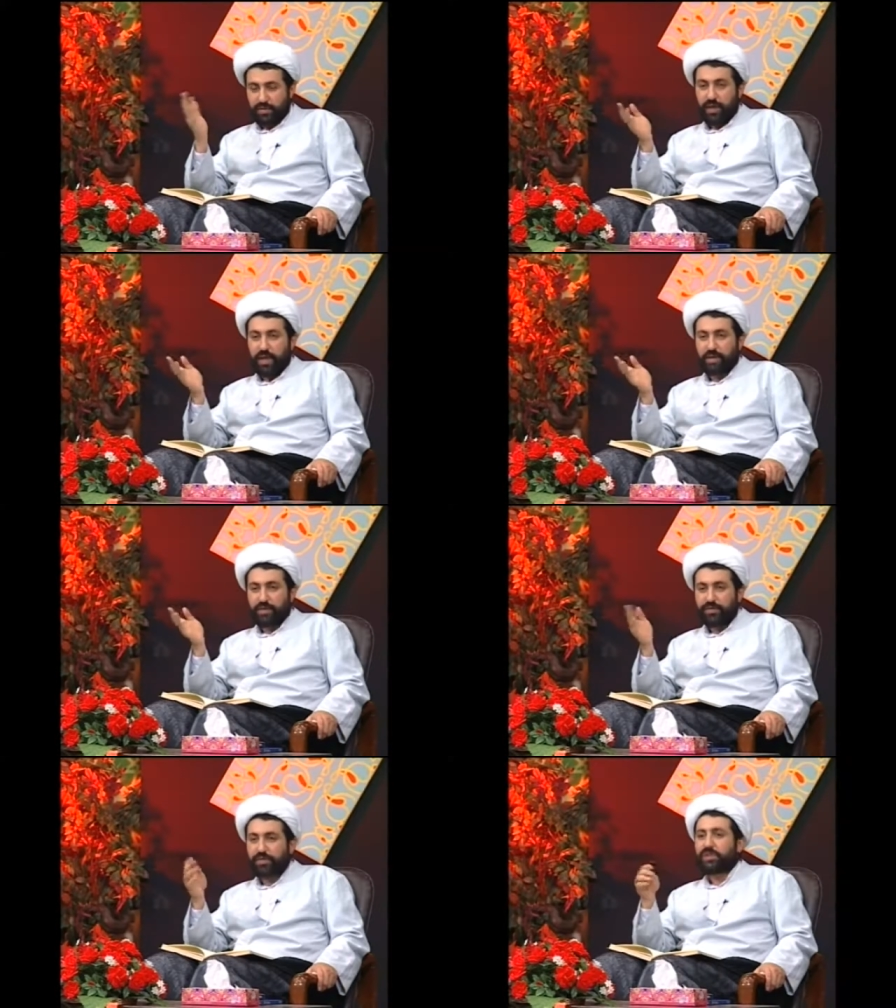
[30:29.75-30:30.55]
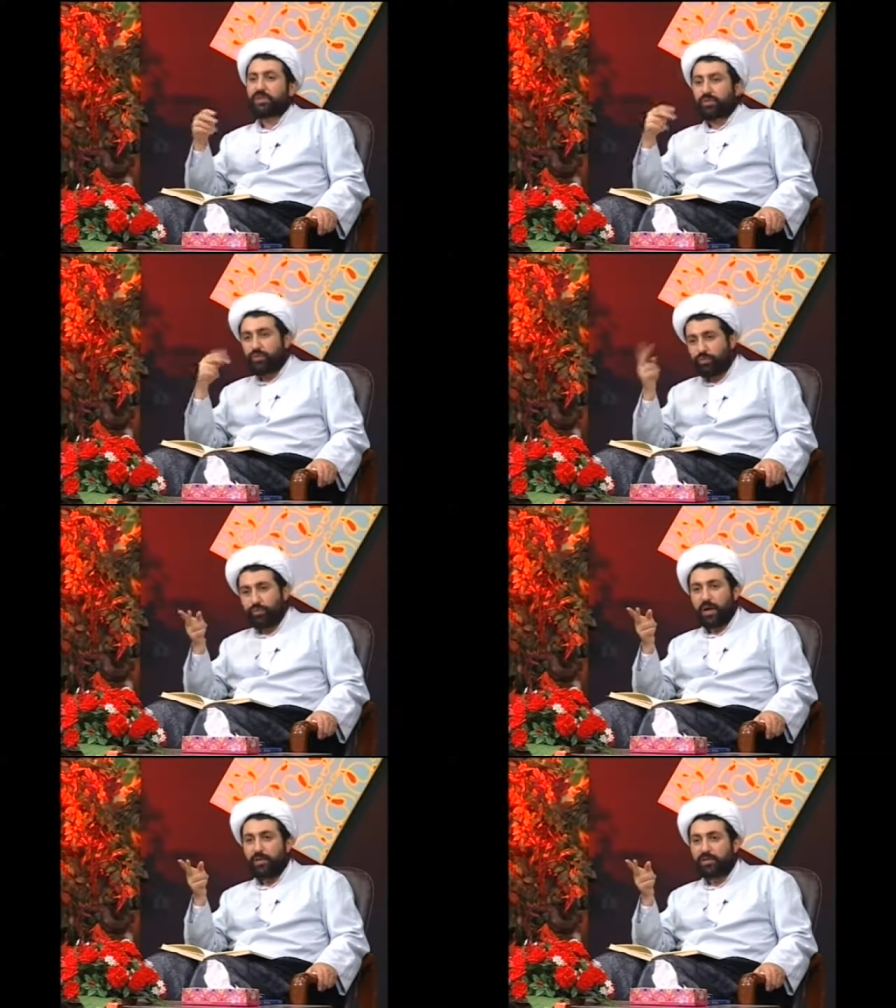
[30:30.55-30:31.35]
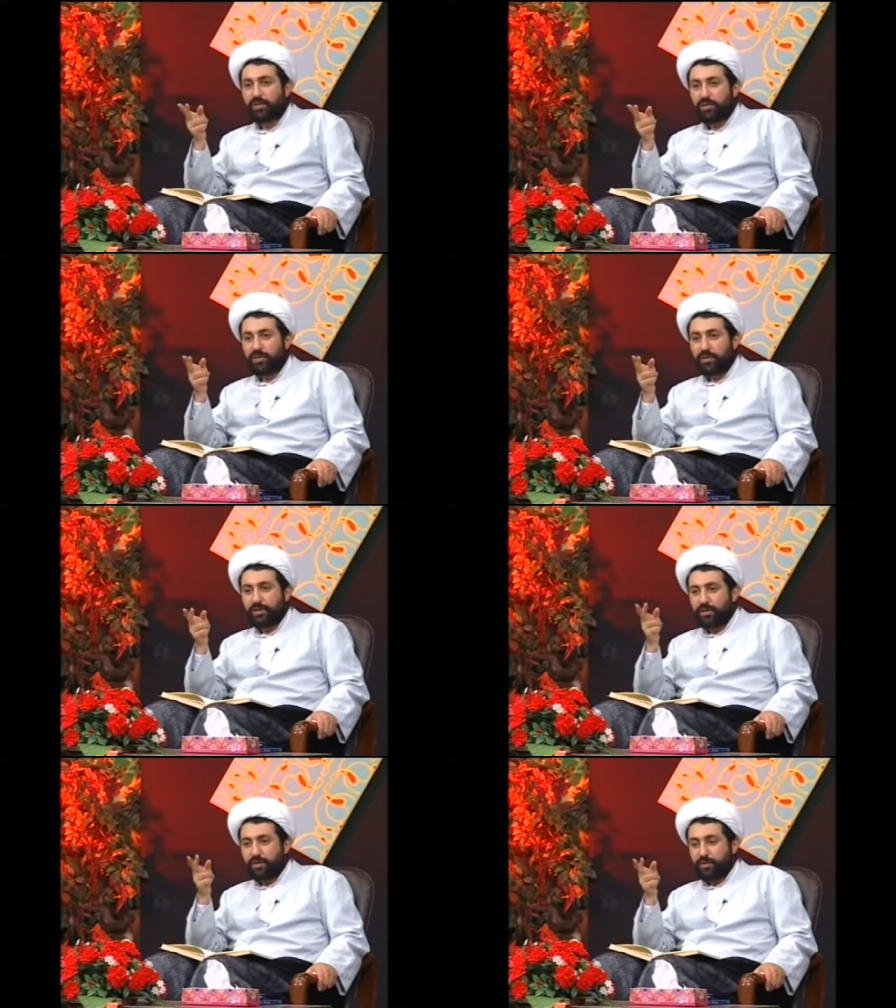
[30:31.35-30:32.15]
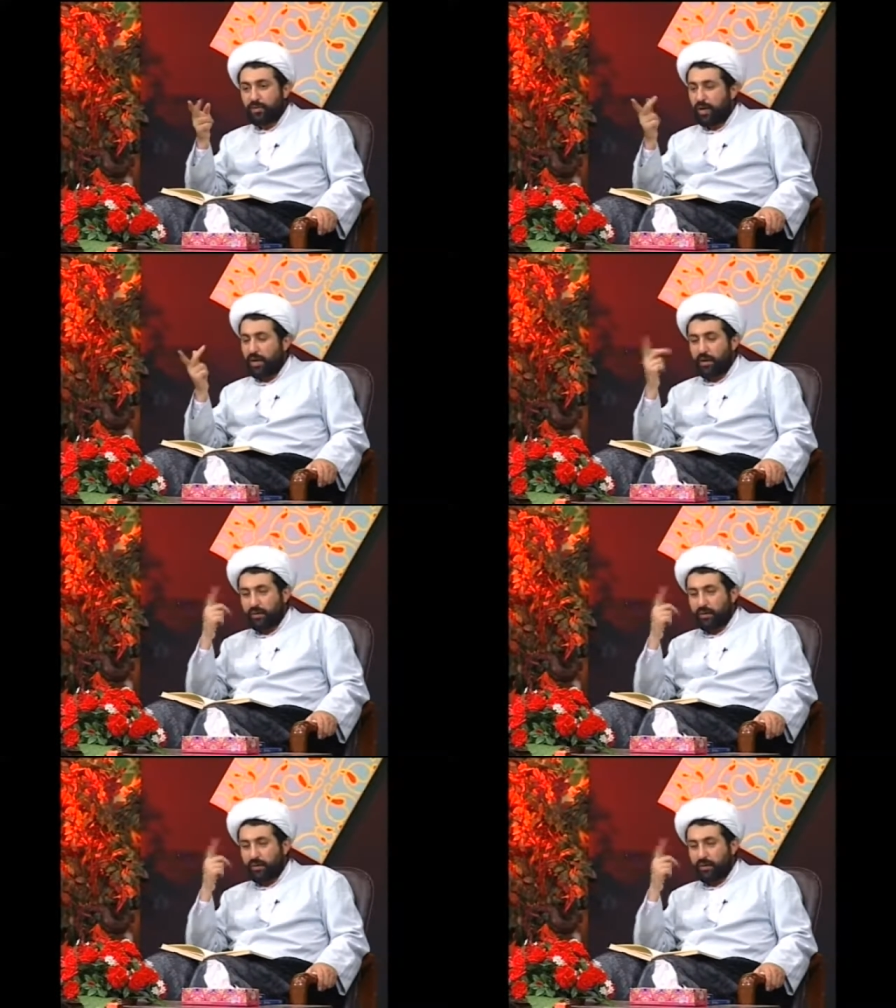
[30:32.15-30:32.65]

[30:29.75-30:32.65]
and in the rest two times. Why?